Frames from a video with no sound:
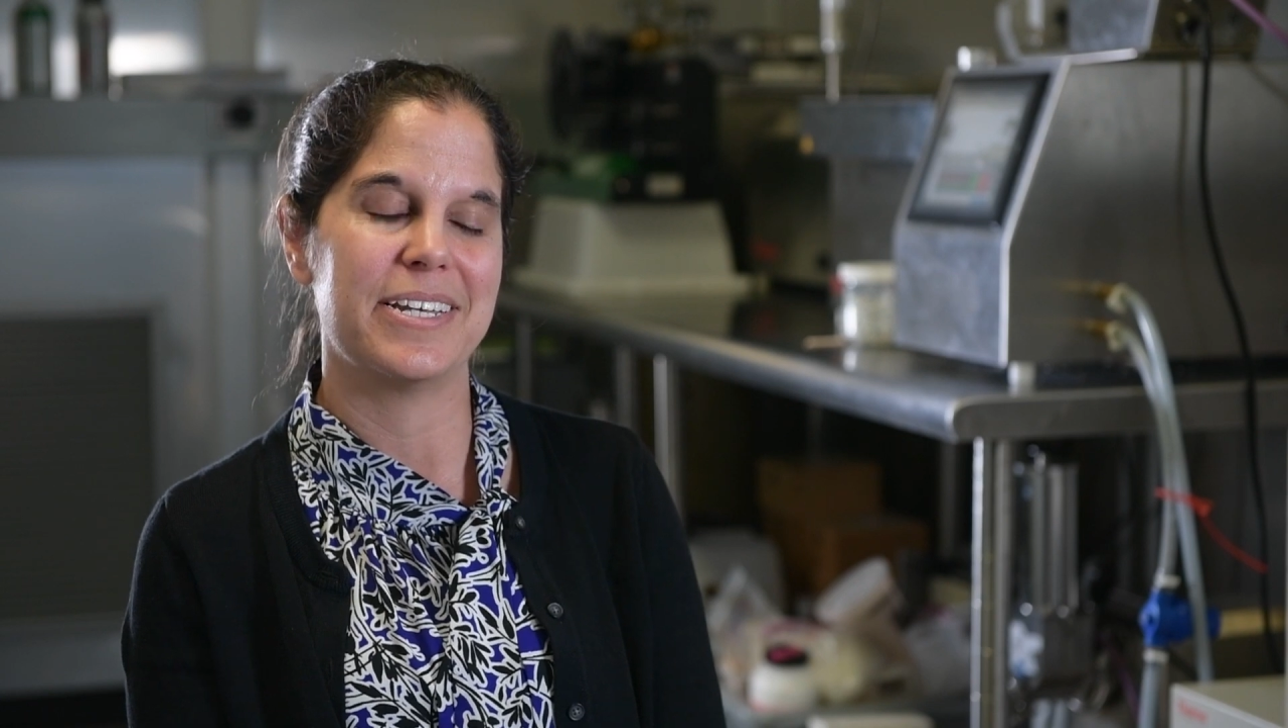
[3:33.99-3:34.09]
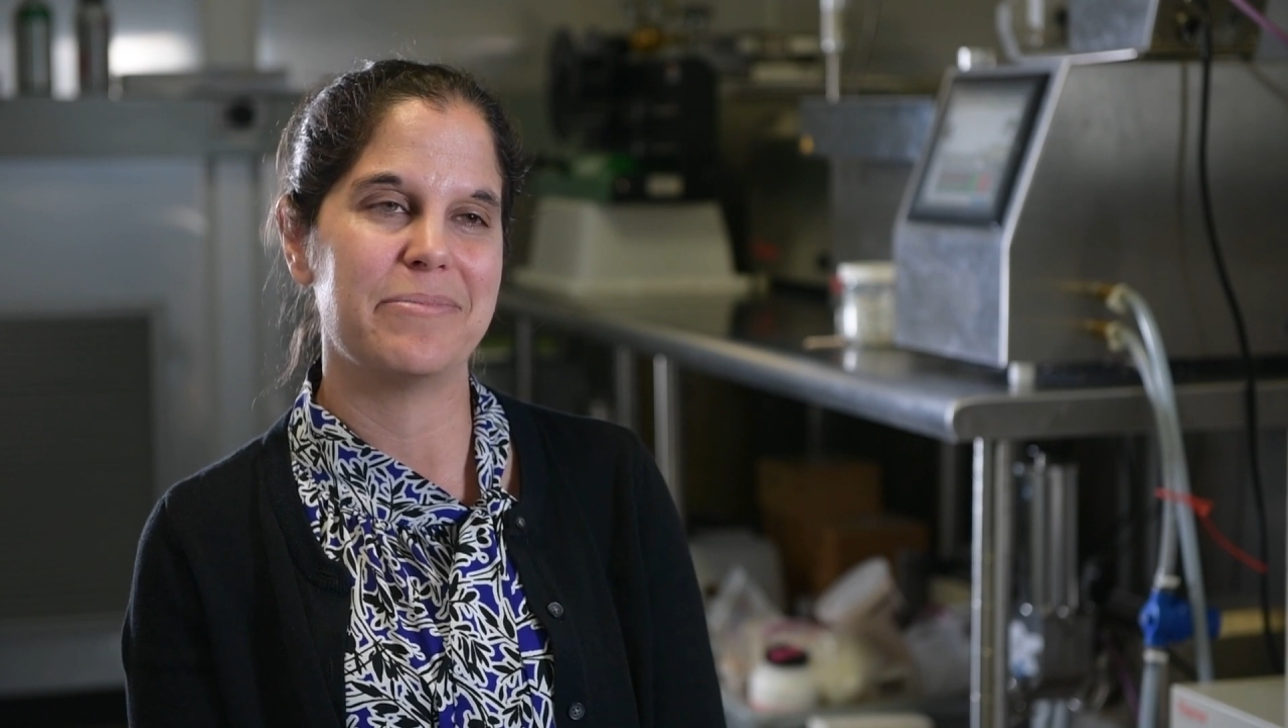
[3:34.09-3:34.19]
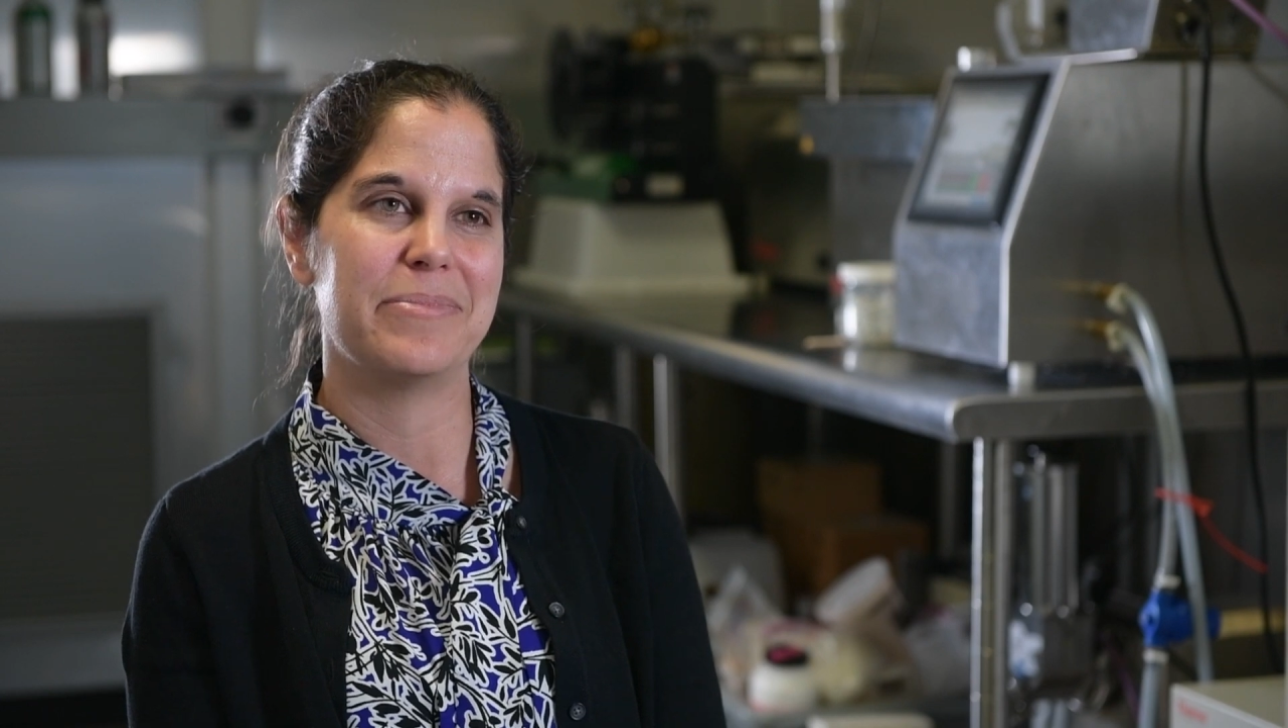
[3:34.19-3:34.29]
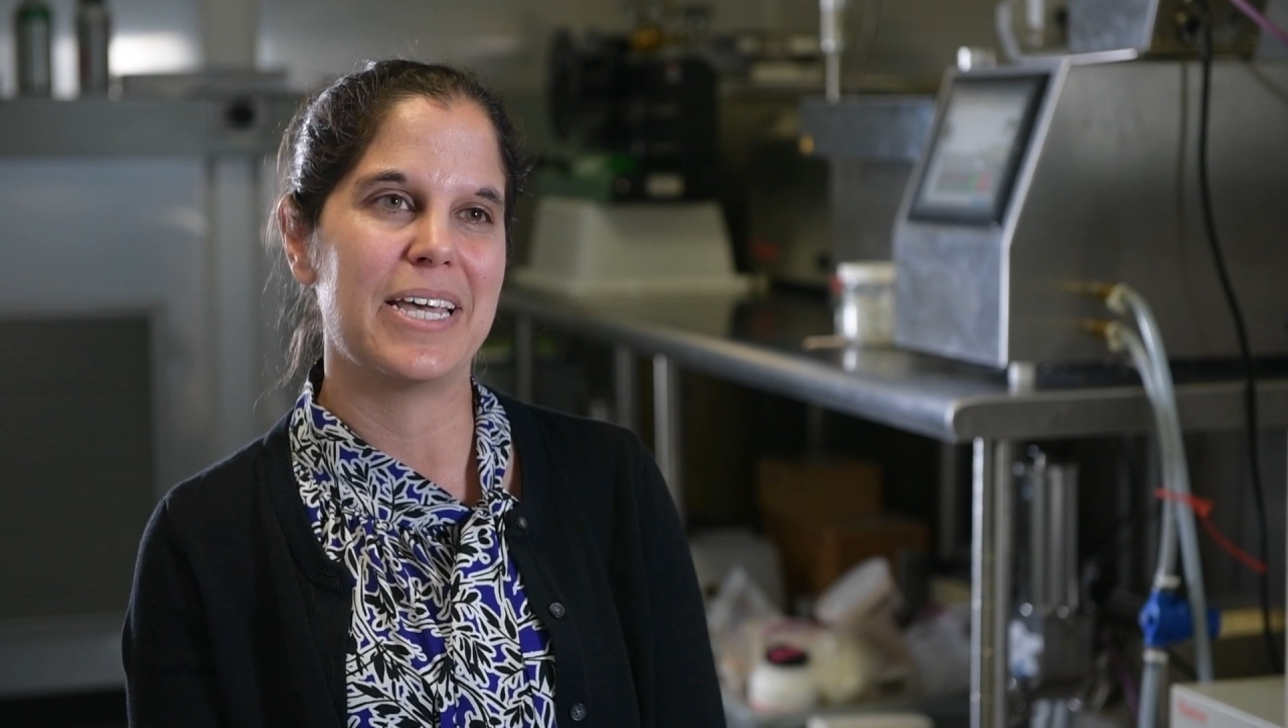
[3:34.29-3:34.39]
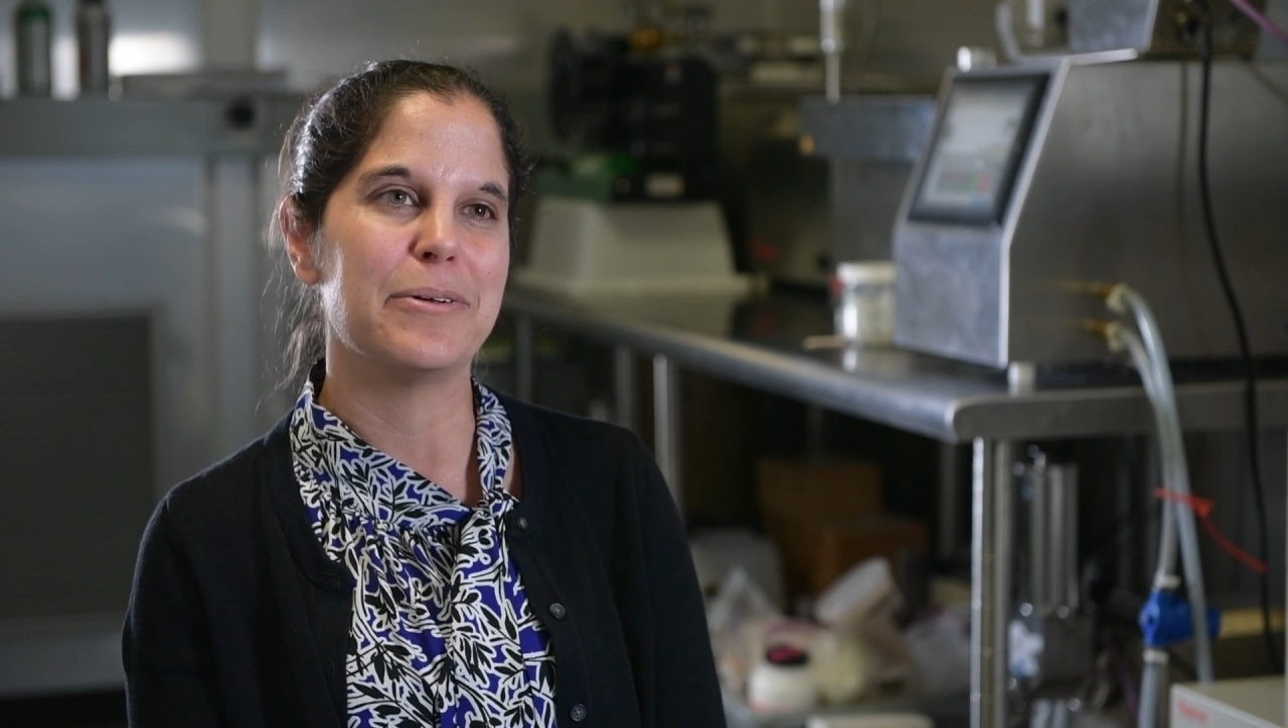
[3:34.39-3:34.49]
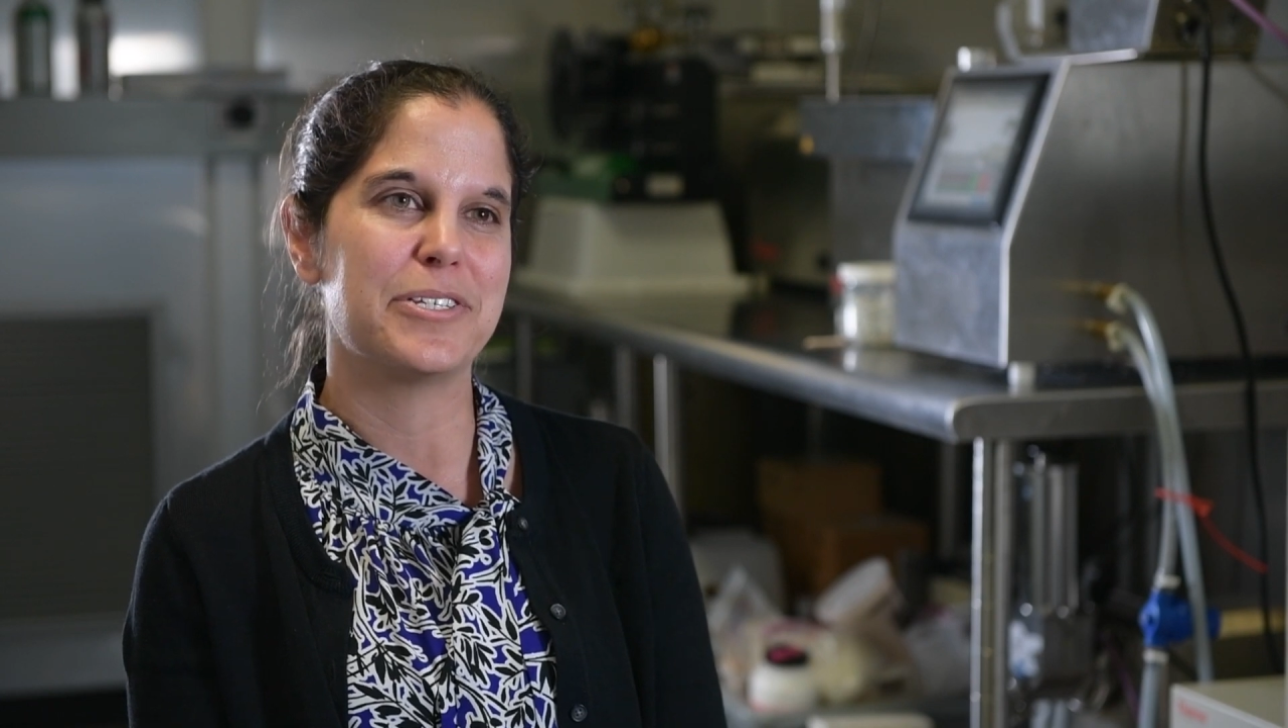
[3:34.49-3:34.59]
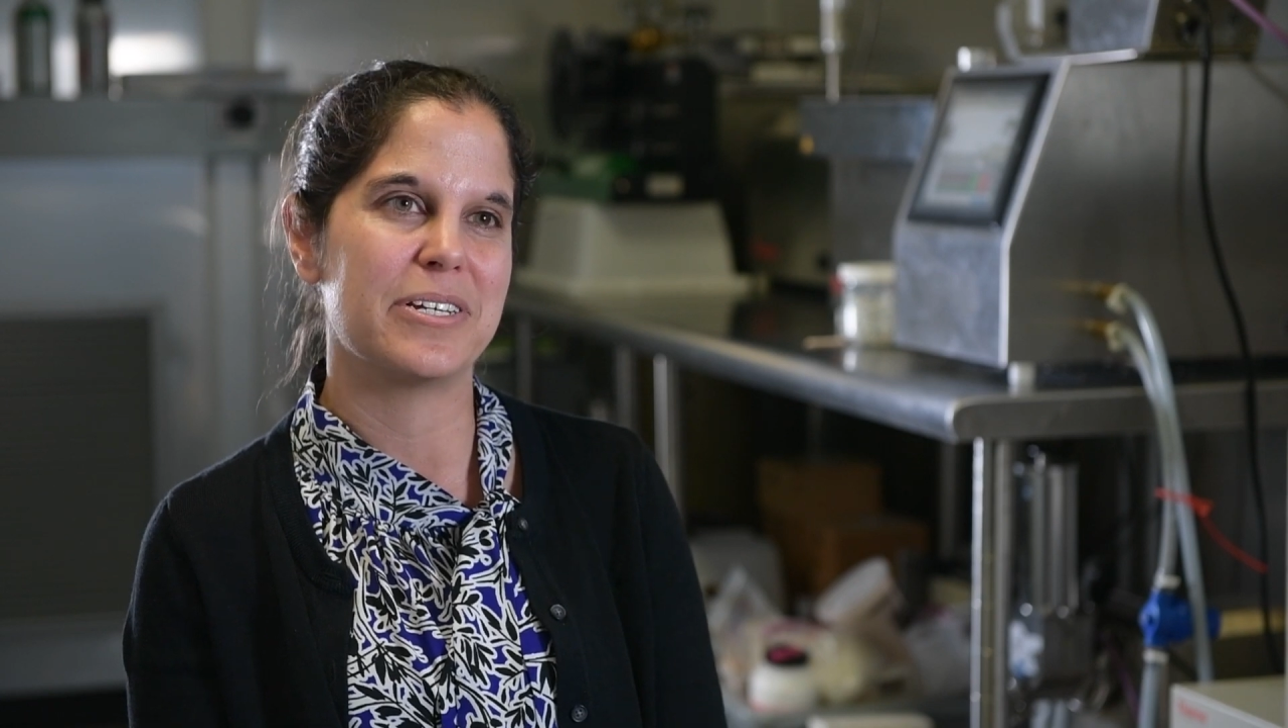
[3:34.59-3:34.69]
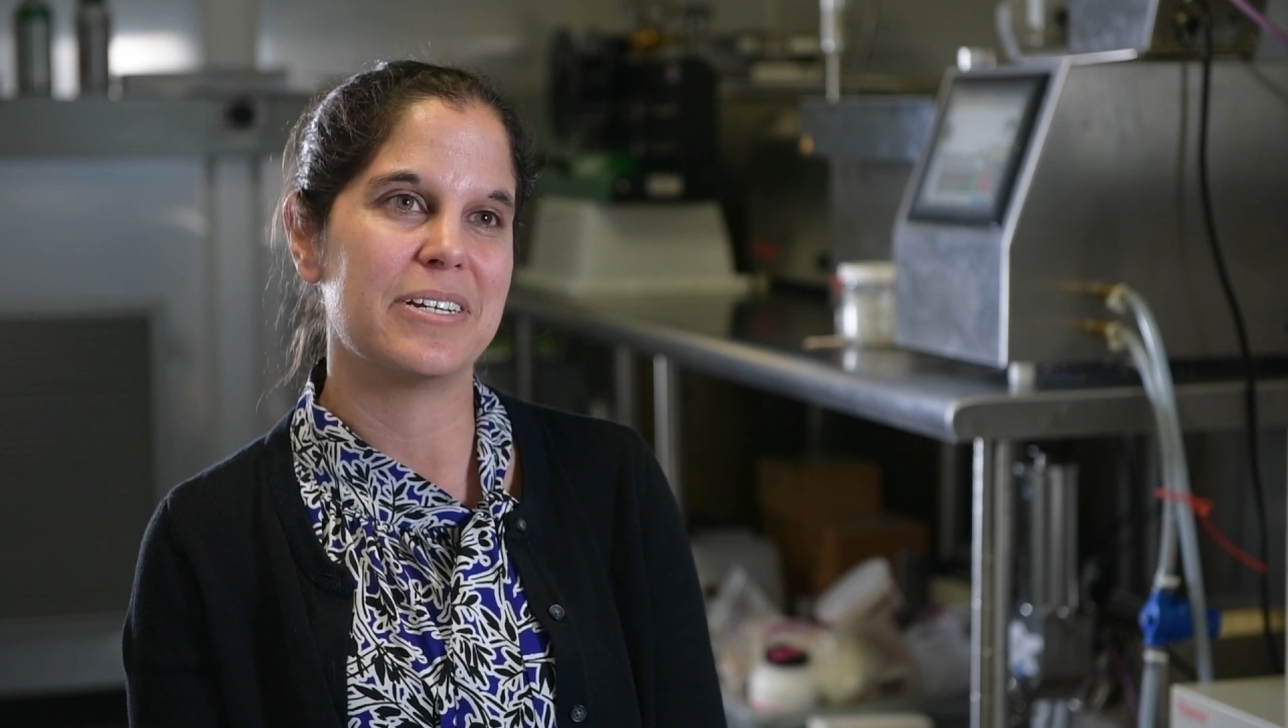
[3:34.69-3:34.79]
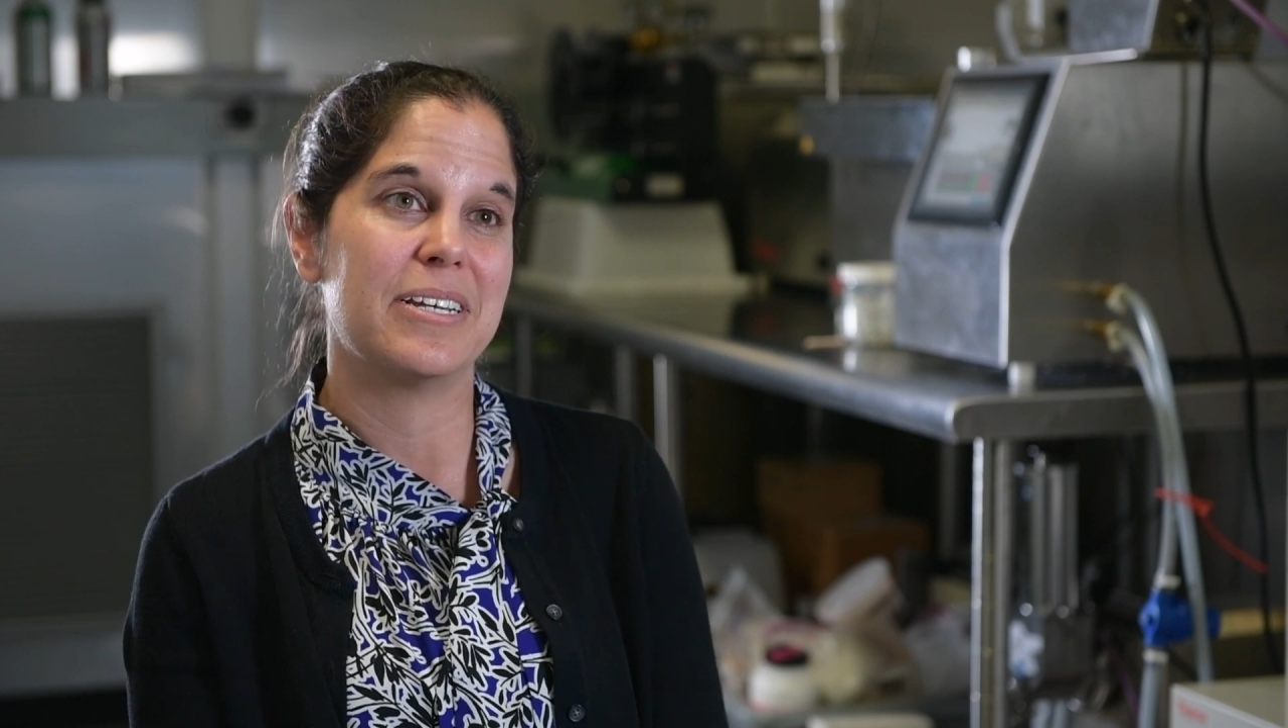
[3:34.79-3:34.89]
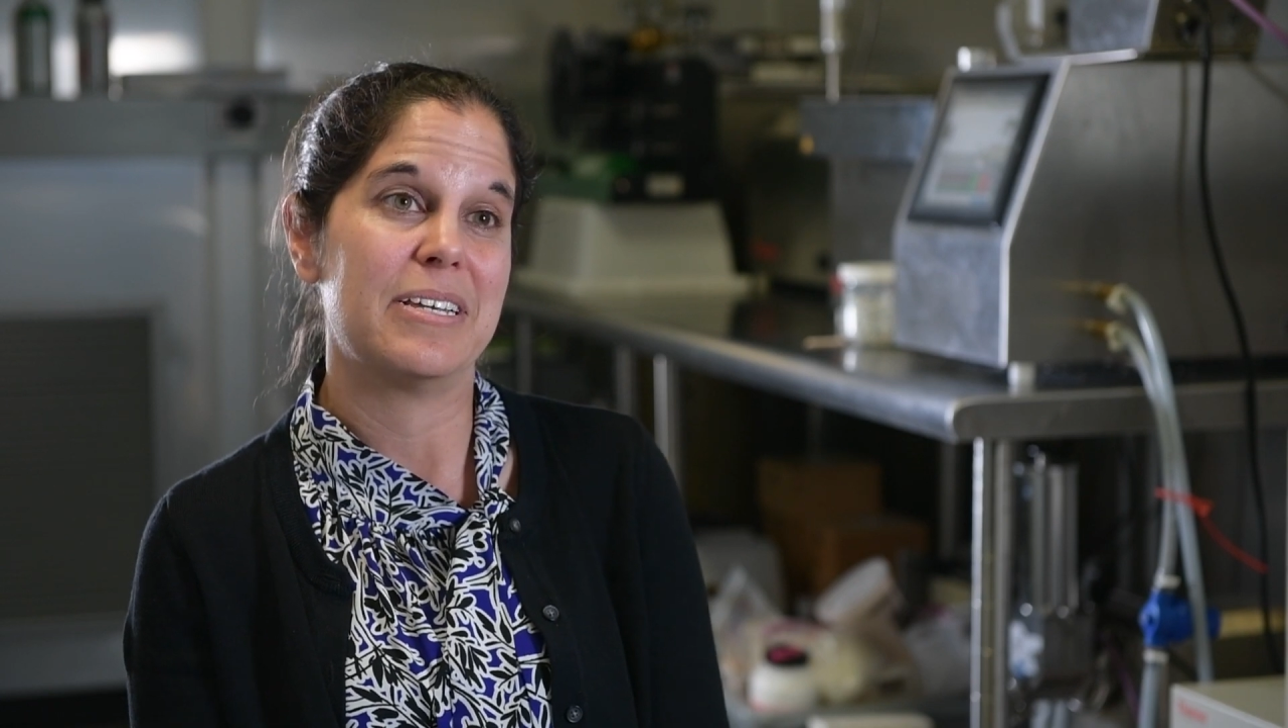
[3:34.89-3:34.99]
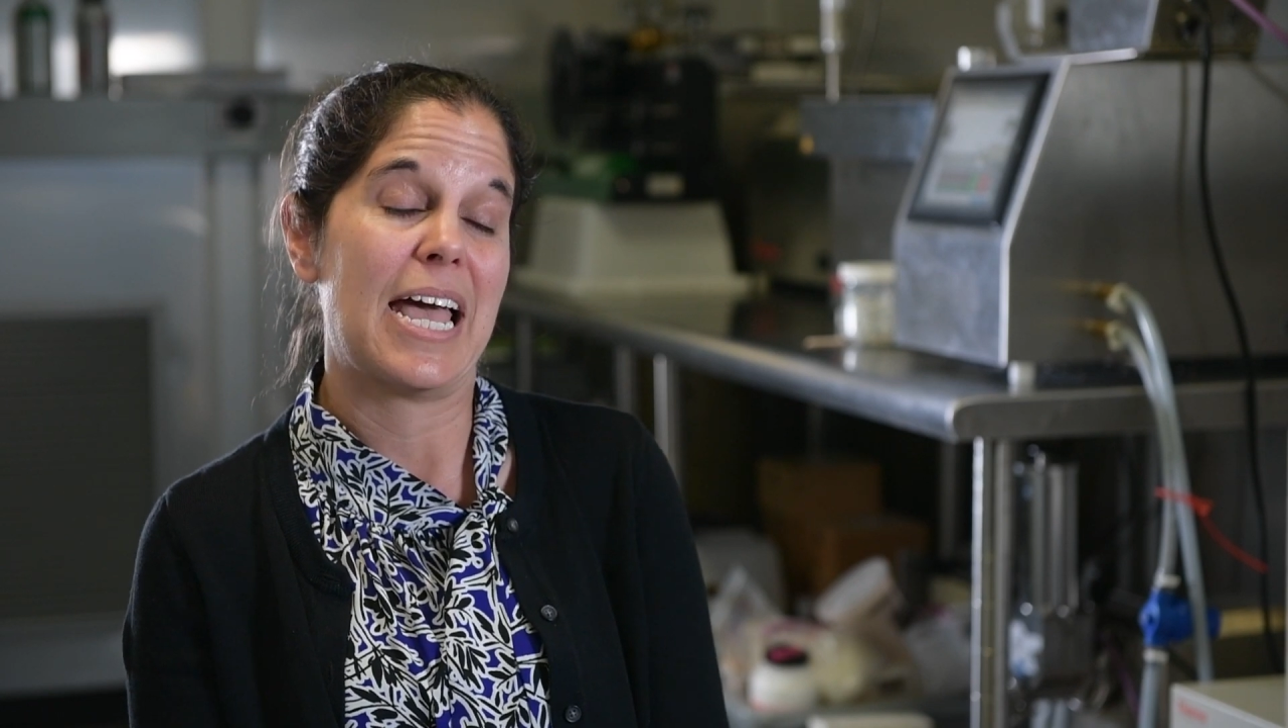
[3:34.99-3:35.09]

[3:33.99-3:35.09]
and be able to